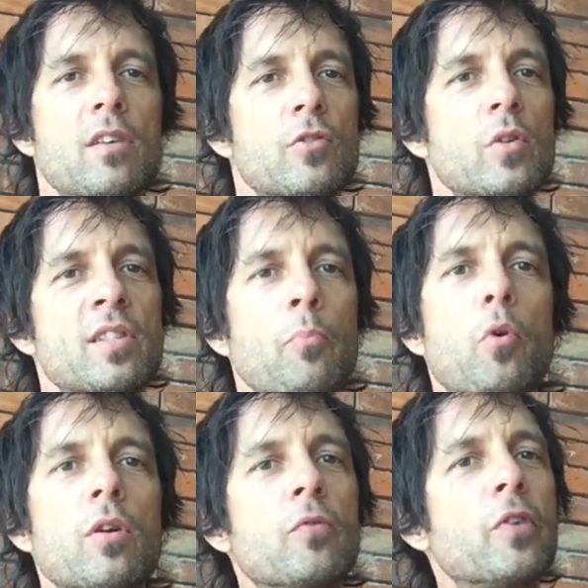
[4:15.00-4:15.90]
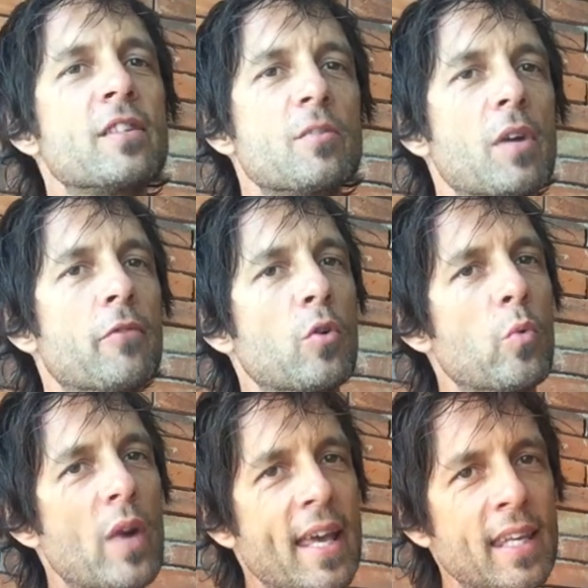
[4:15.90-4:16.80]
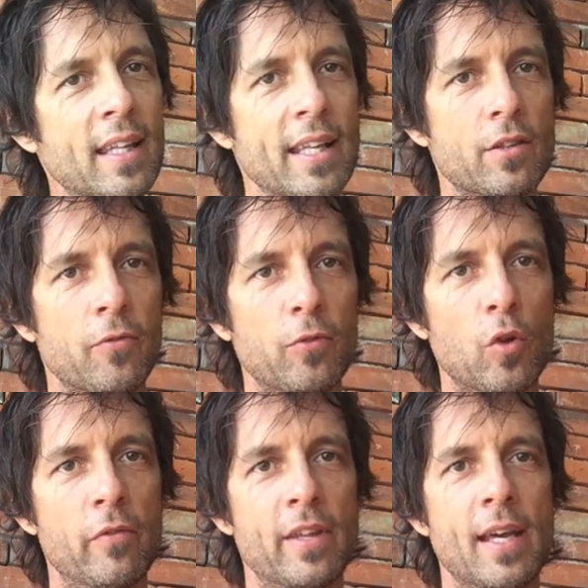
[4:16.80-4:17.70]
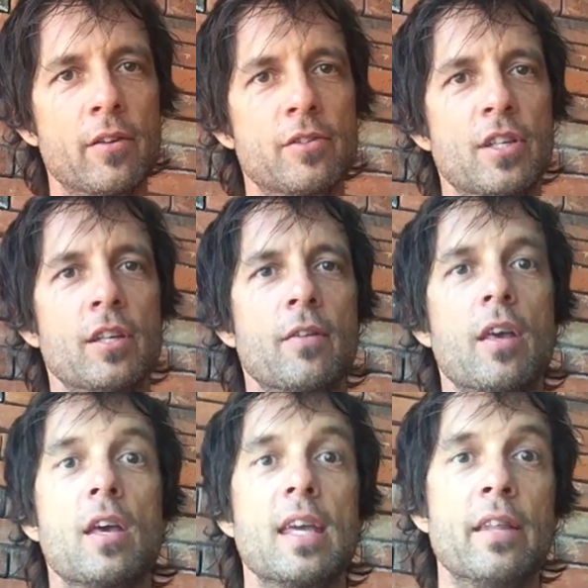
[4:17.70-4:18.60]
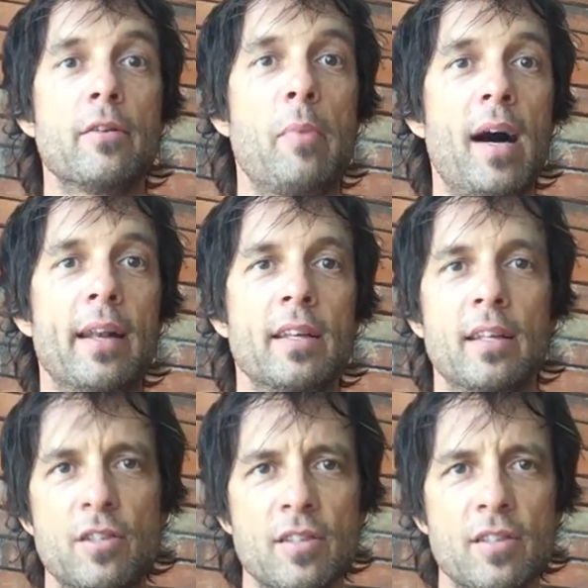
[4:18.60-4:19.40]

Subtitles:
So it's important for us to be able to regulate the flow of the energy in the body,